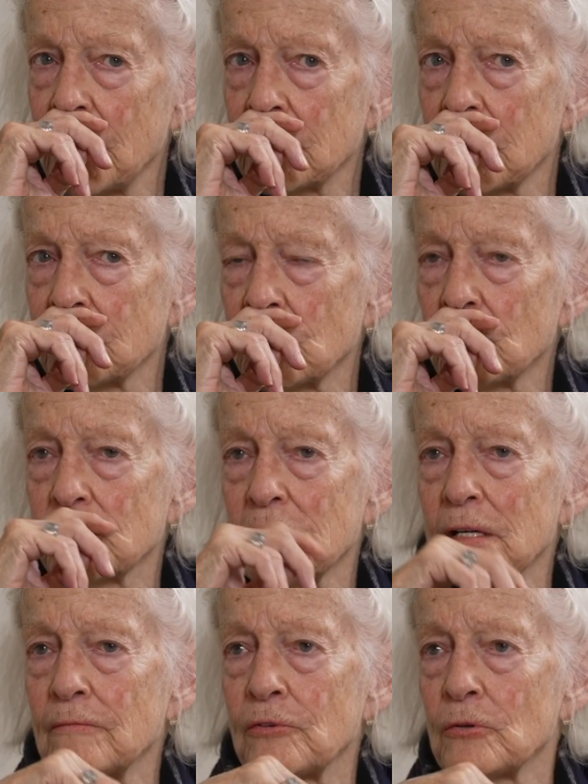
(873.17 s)
think that she was
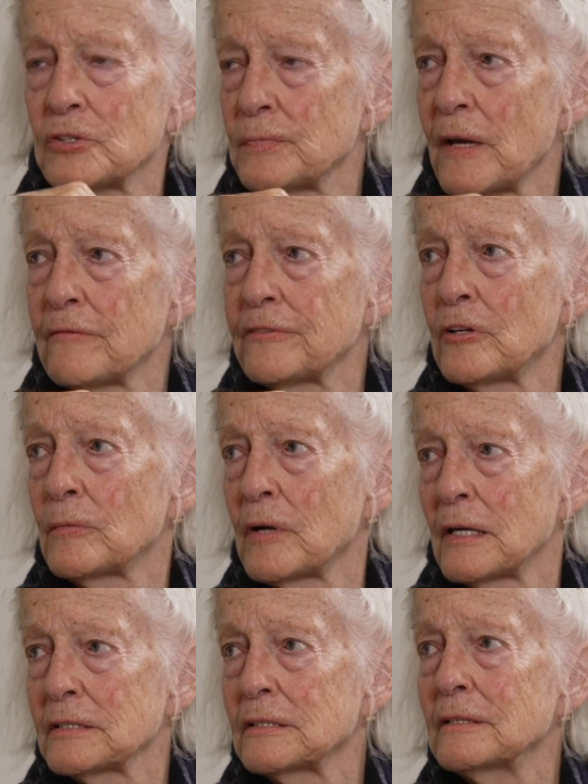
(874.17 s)
influenced by Philip
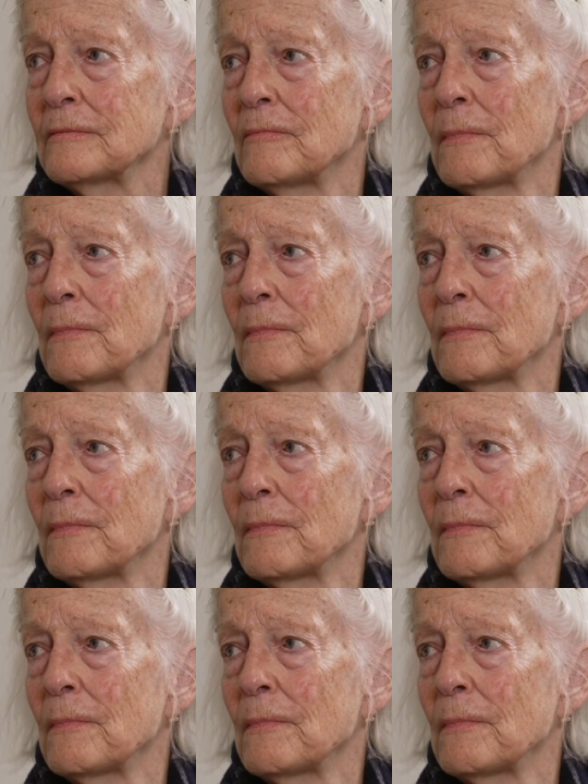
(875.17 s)
Guston?